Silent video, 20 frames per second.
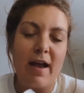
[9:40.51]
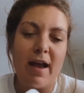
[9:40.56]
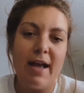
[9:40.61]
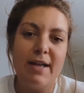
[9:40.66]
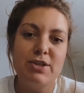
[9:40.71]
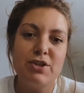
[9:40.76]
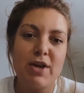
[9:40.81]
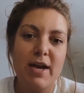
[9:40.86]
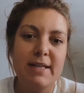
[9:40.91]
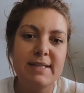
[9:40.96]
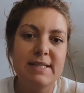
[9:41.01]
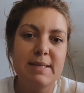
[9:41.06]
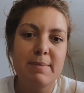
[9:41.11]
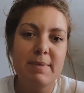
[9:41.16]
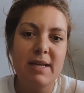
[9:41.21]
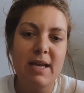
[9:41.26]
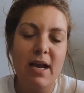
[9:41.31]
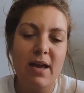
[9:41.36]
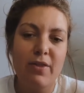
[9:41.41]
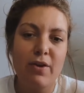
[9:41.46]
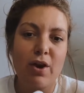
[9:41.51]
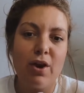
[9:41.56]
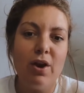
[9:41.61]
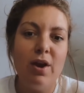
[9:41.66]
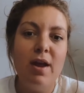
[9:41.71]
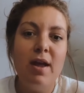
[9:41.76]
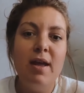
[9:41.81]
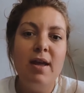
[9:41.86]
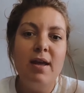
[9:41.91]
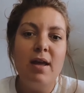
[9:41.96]
I tried some of the other
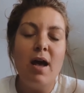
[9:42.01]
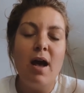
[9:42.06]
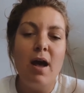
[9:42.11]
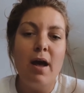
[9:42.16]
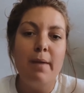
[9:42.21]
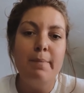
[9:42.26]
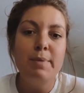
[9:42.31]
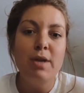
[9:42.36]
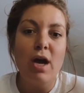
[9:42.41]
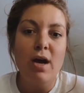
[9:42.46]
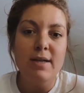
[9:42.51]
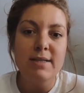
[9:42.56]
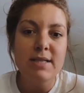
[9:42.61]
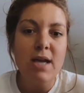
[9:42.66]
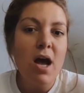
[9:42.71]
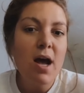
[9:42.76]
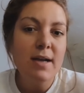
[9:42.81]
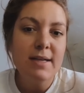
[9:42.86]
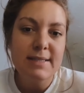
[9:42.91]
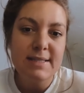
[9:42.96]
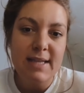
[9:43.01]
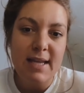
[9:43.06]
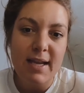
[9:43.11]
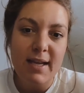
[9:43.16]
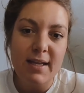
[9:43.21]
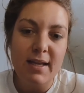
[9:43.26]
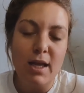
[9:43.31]
non-toxic,